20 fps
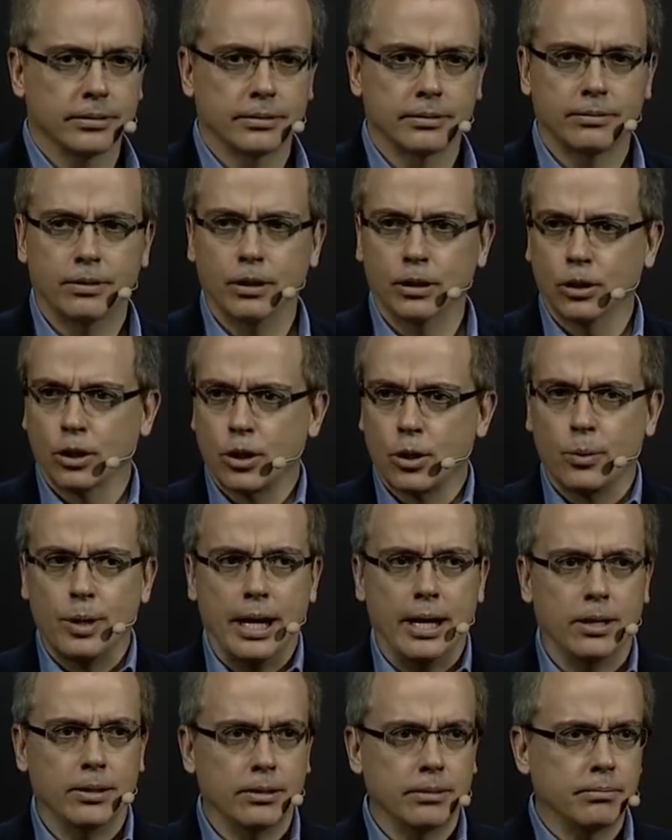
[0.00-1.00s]
If you look
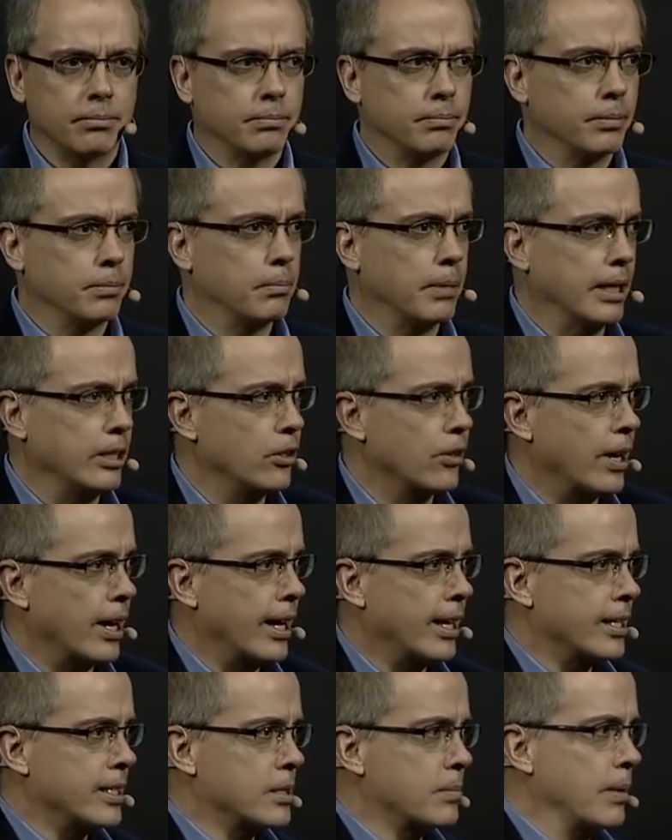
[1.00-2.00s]
around in your
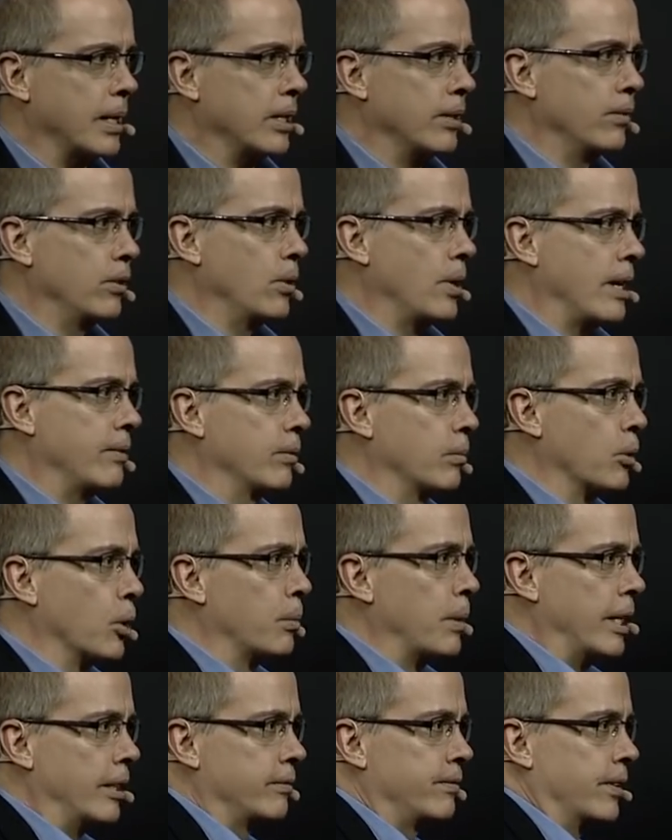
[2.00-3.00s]
hands, many of you have a
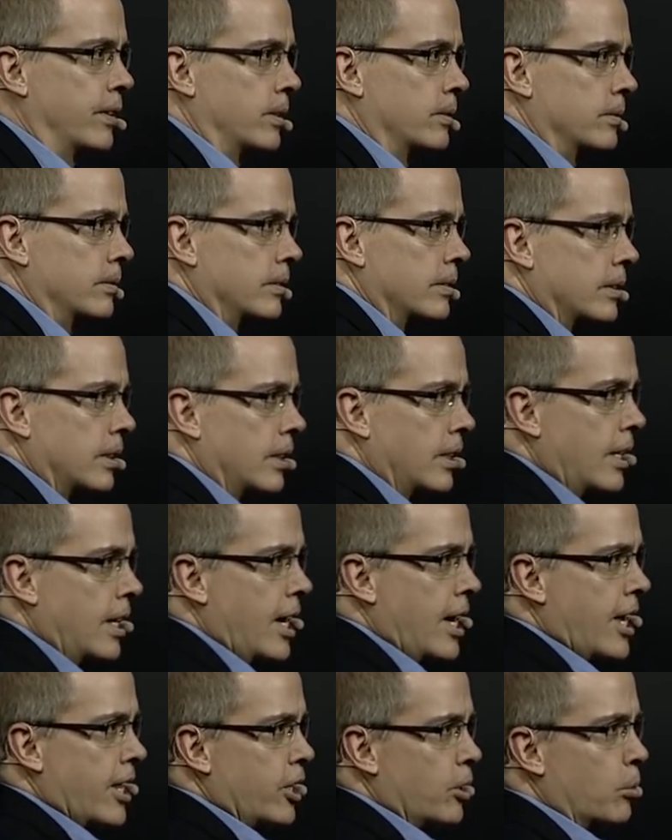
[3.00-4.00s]
mobile phone.
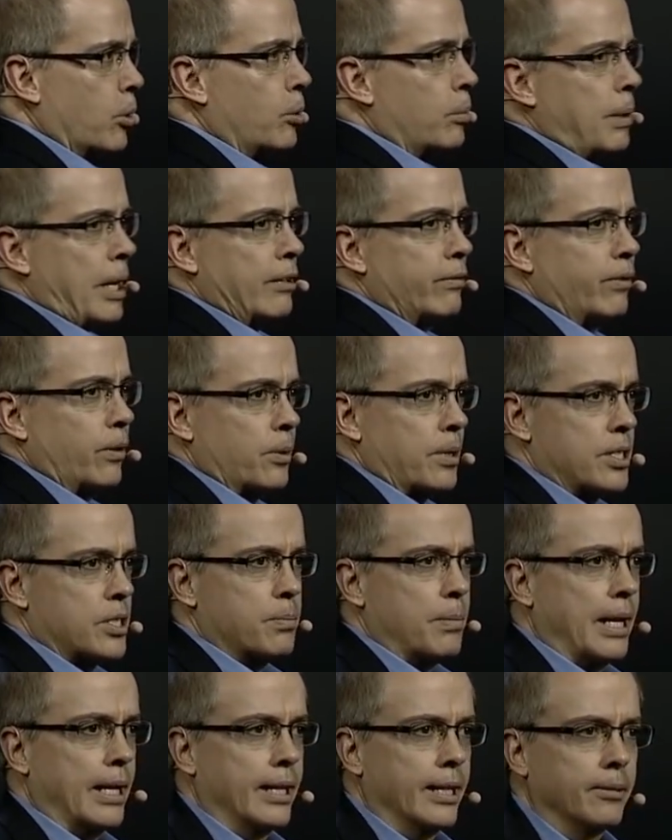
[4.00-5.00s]
The mobile phone has
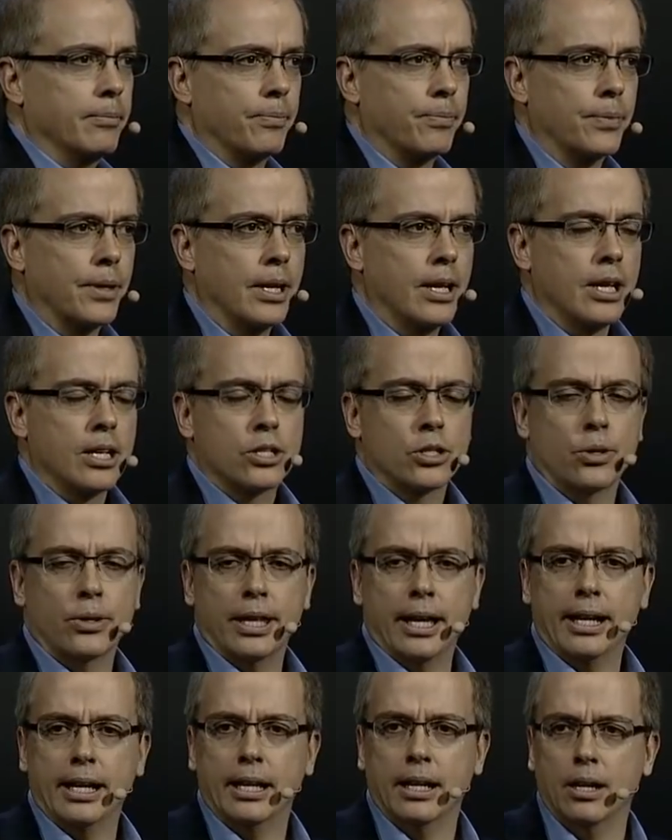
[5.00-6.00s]
made it so
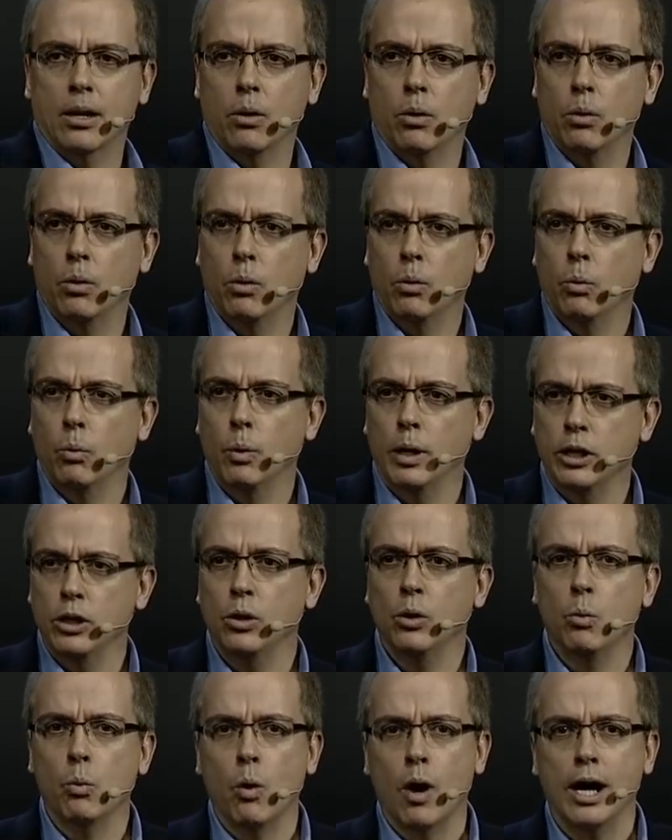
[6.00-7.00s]
that when
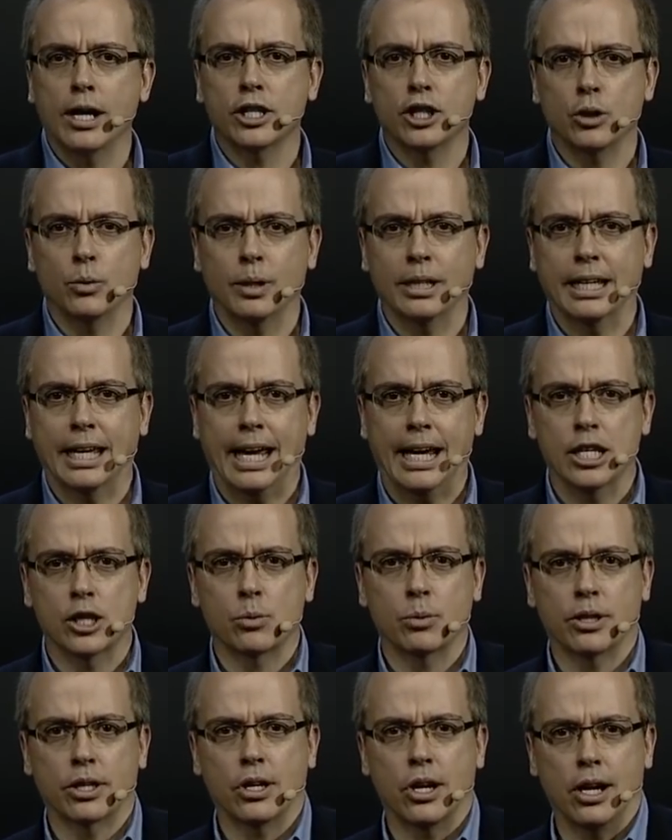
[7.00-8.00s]
you want to engage
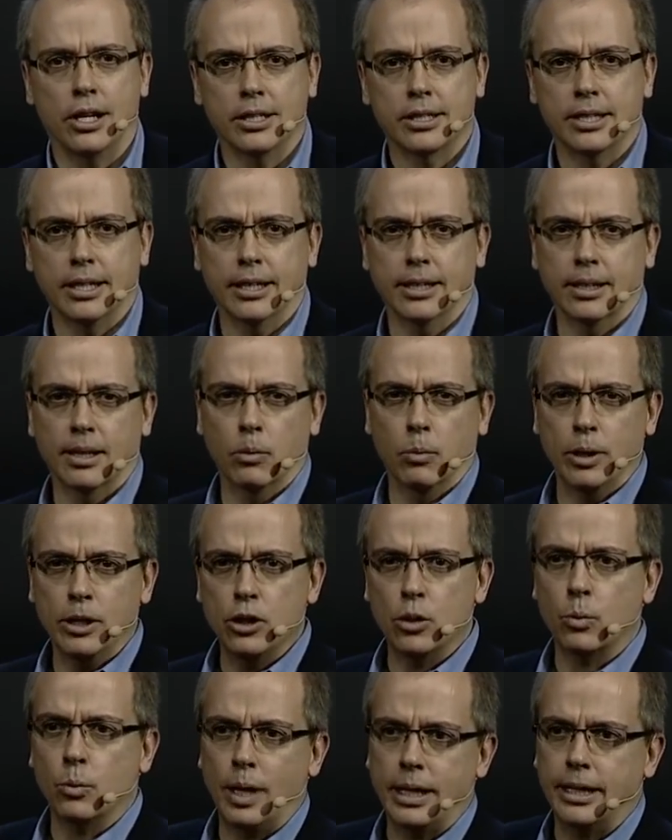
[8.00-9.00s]
with content and when
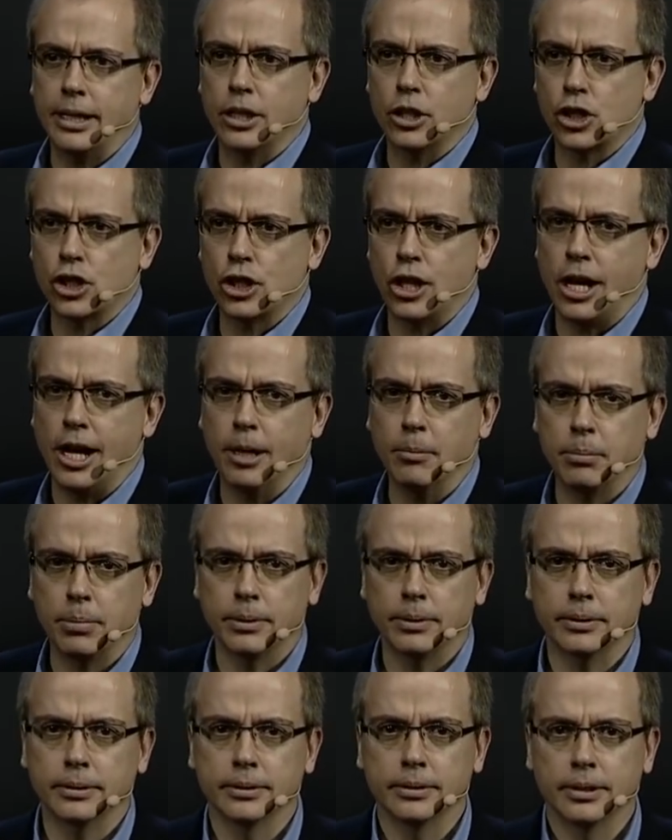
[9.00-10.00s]
you're ready to shop,
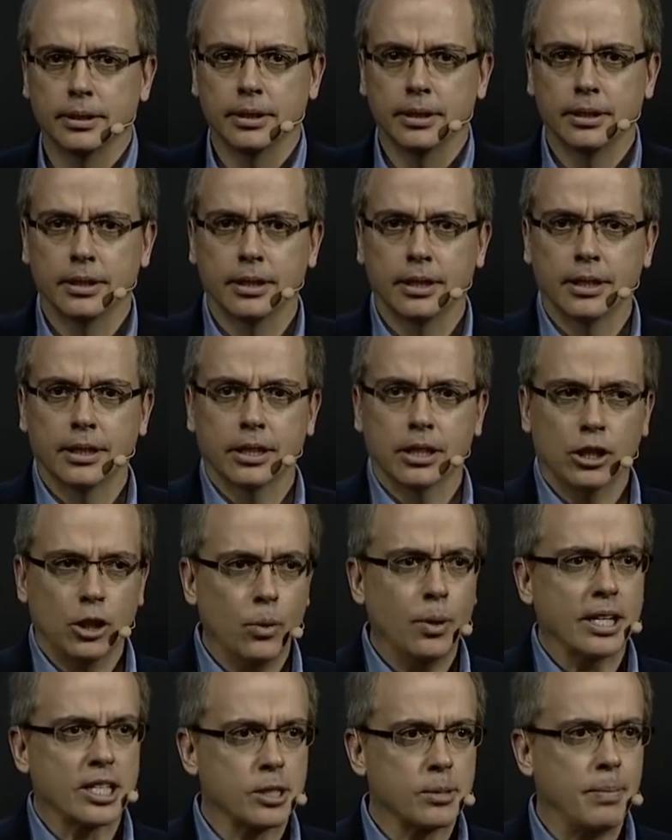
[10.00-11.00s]
you
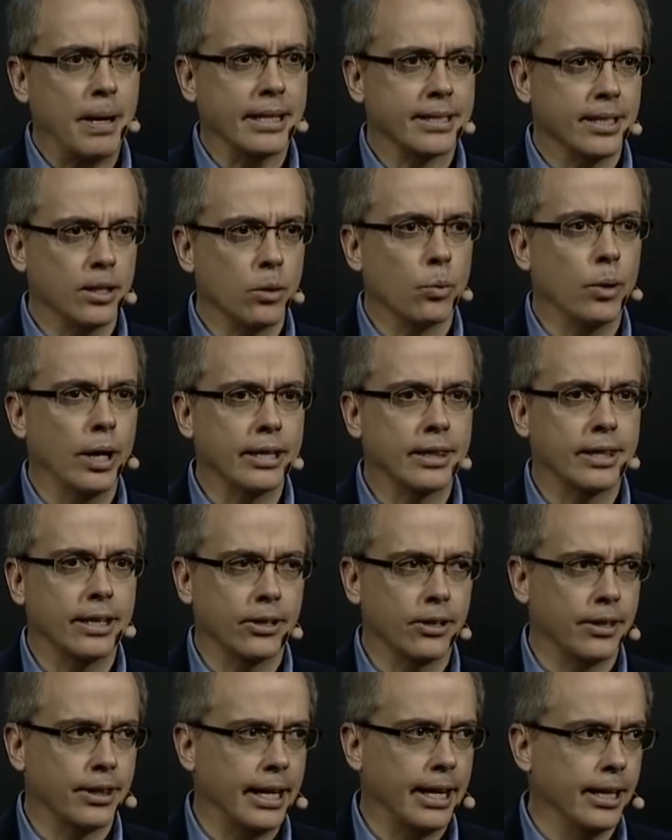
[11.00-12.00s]
expect it right there
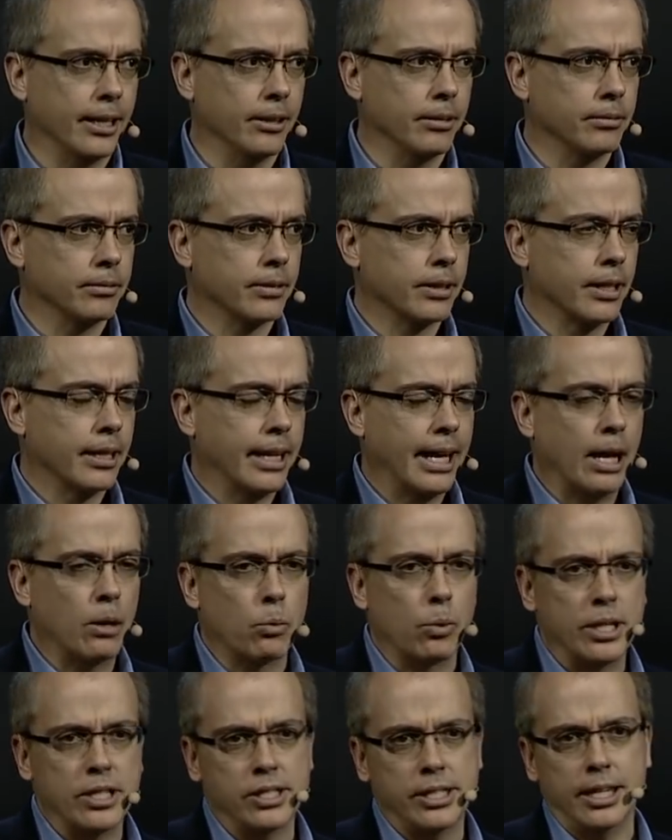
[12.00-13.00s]
and then. And
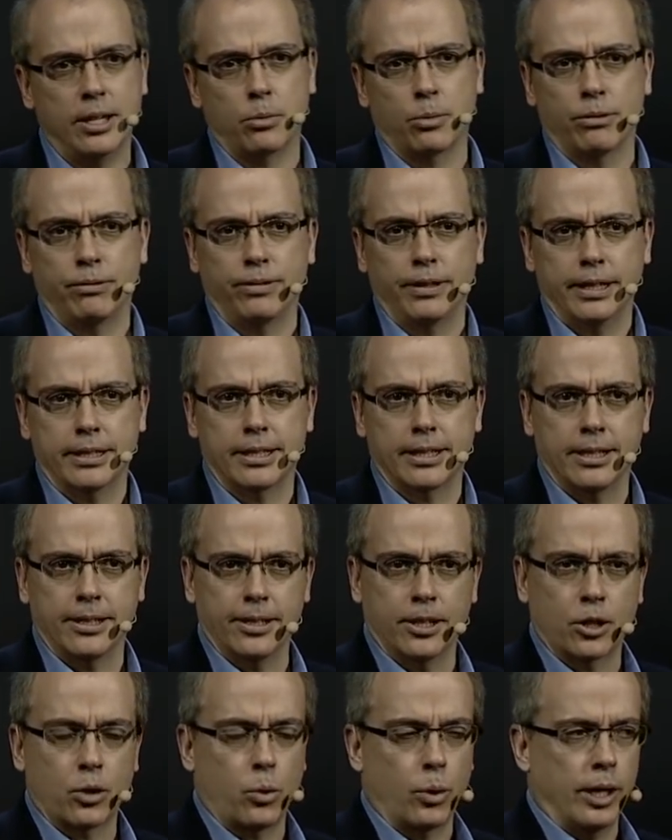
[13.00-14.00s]
we see it reflected in
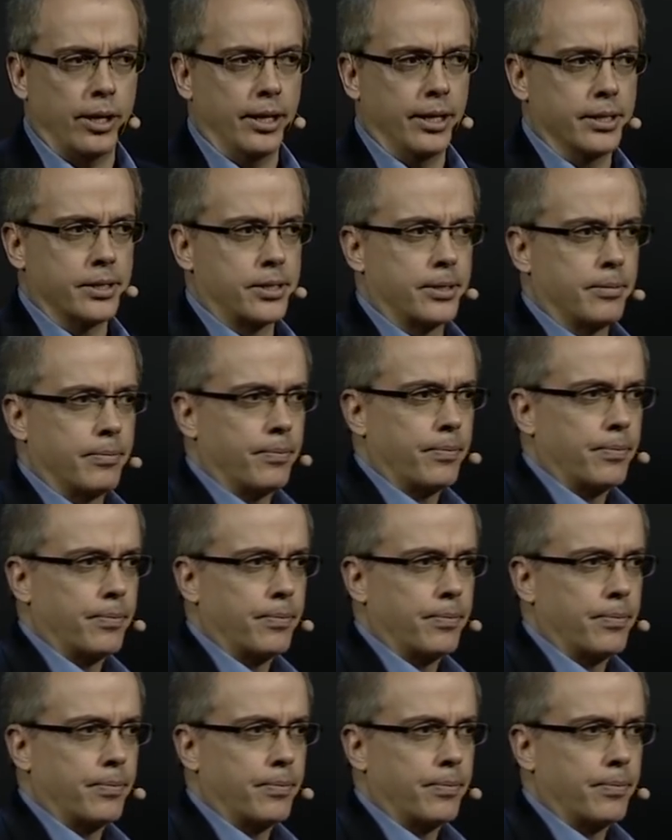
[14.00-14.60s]
our queries.